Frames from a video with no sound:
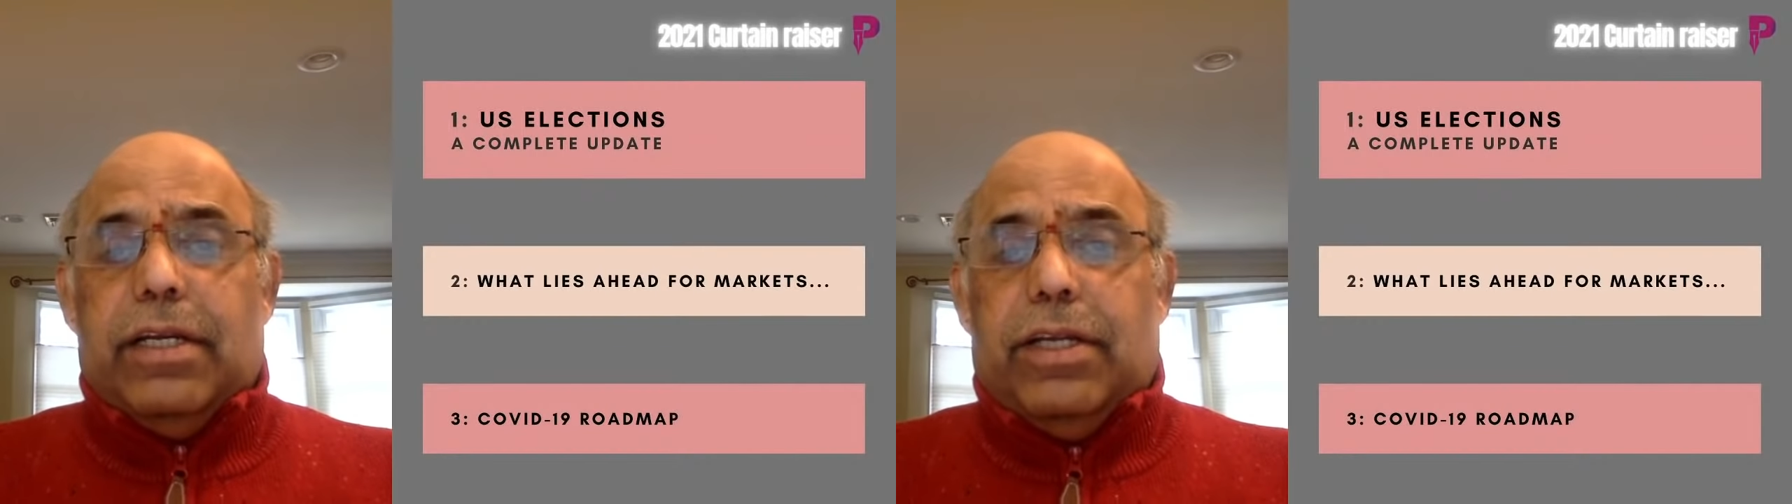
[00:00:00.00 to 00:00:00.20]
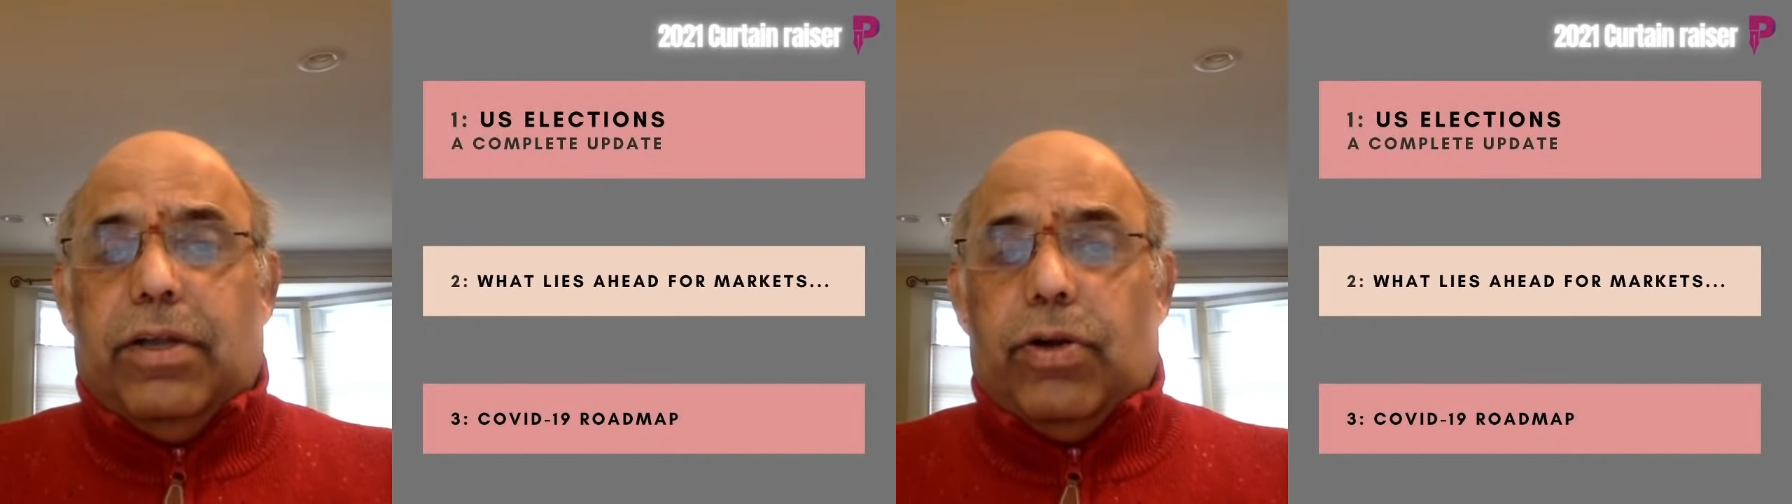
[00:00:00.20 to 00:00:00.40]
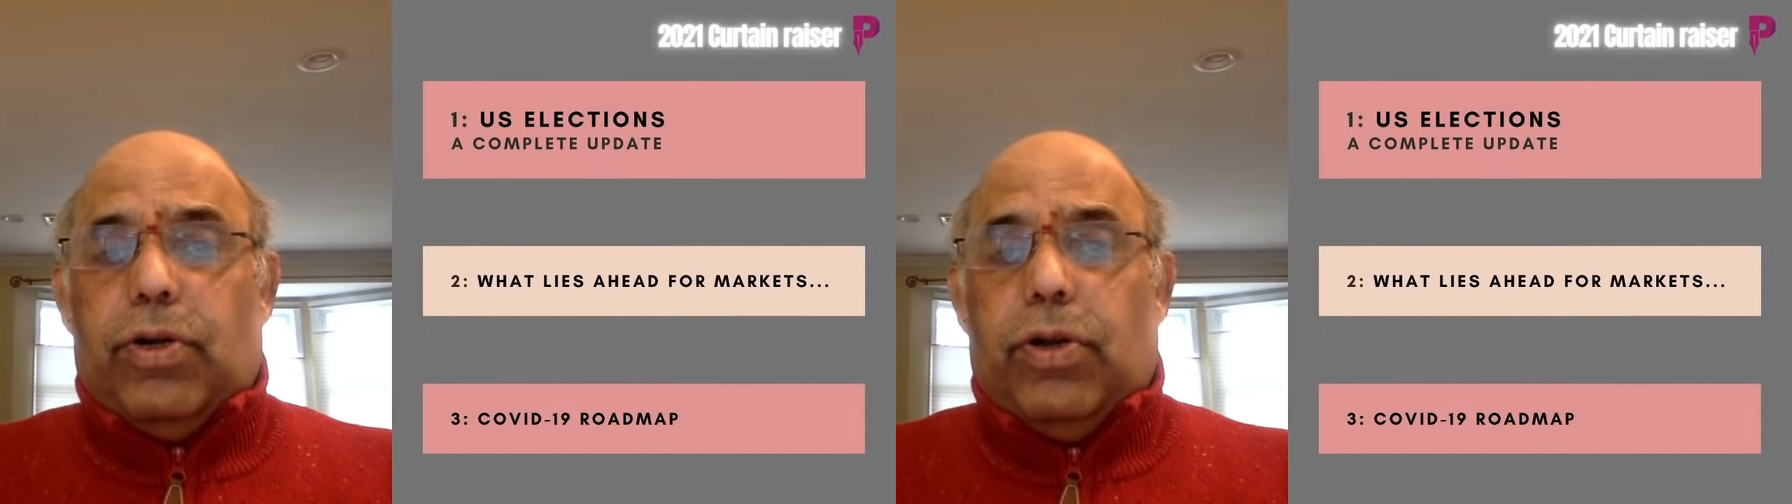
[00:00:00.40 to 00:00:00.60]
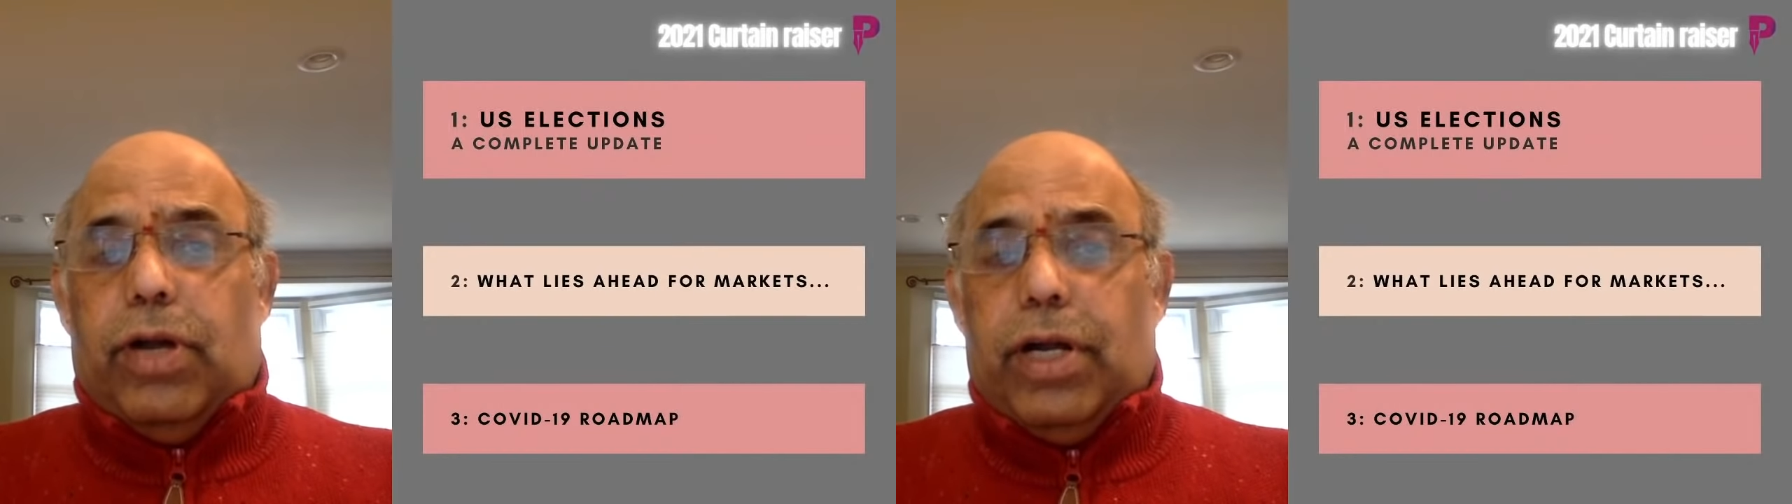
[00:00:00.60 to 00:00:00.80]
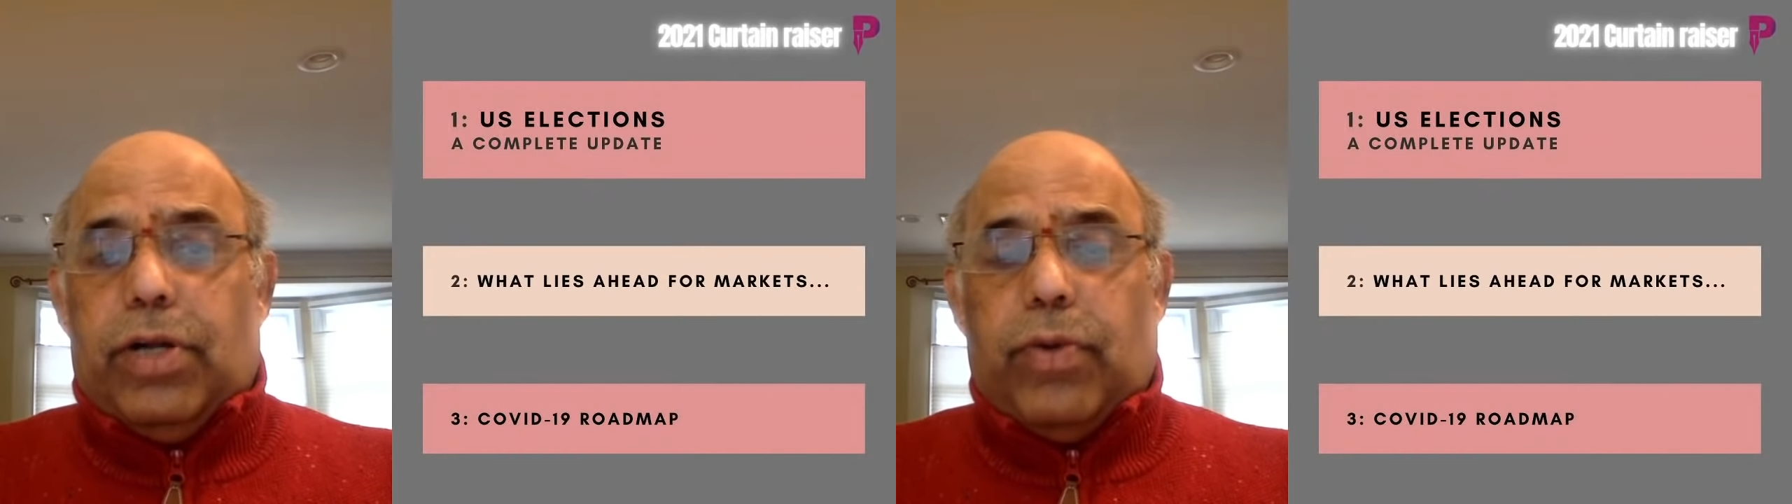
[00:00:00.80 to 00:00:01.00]
you know,
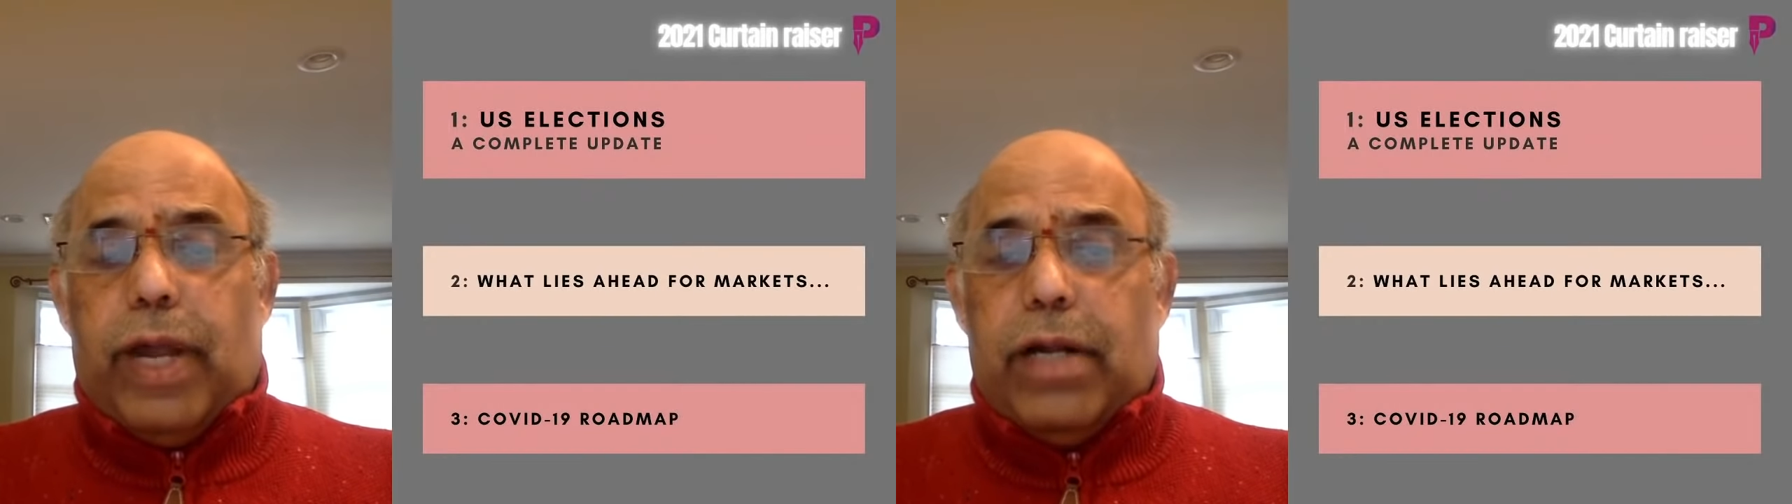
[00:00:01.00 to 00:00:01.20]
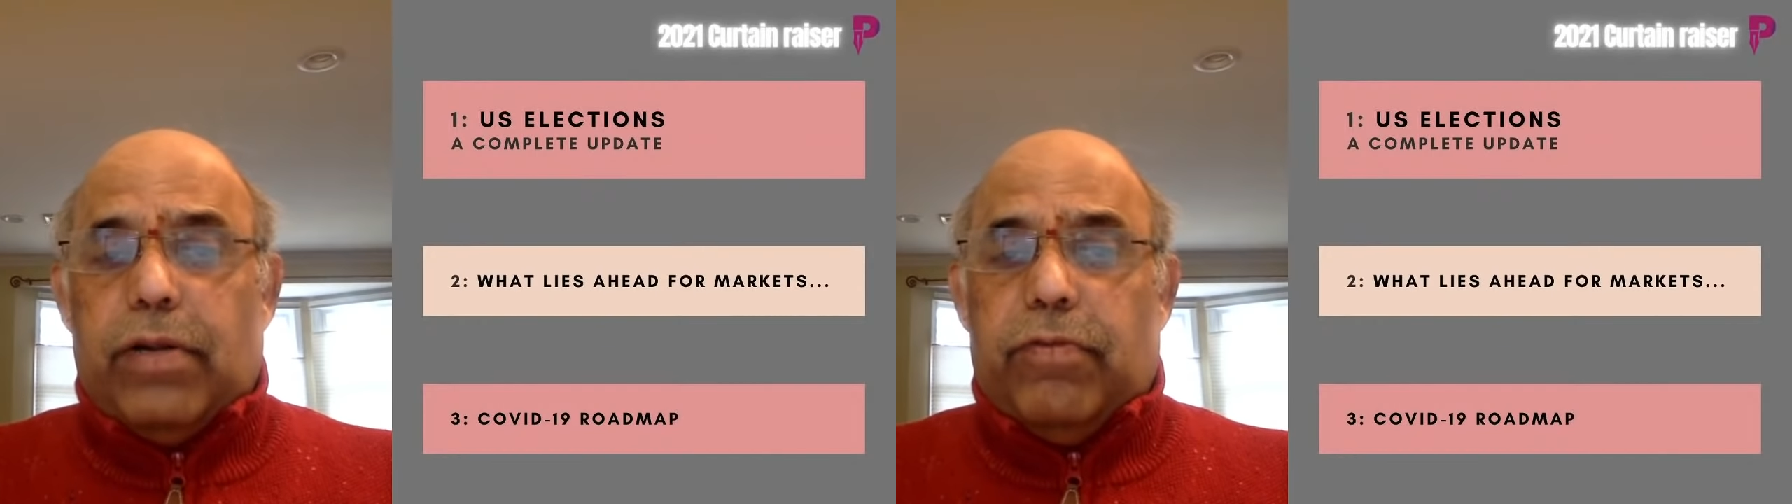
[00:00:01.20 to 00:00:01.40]
uh, 12 to